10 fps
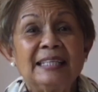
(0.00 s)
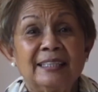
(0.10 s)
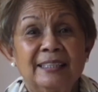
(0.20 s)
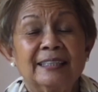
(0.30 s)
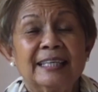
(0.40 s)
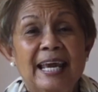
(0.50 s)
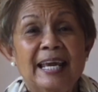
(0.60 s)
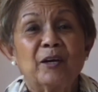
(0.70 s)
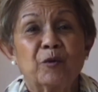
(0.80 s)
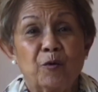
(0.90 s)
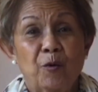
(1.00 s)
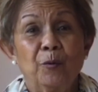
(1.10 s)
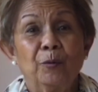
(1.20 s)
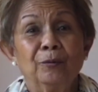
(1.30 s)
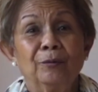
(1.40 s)
As did Kay
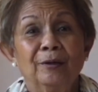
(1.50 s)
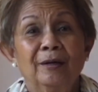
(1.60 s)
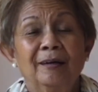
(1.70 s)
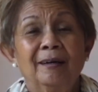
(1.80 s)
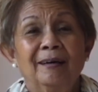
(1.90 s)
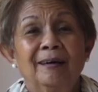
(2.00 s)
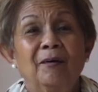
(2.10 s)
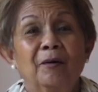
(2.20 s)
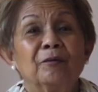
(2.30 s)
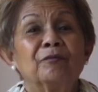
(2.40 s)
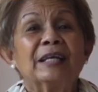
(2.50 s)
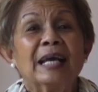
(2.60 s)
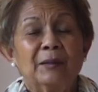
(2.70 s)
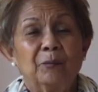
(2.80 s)
Crow of the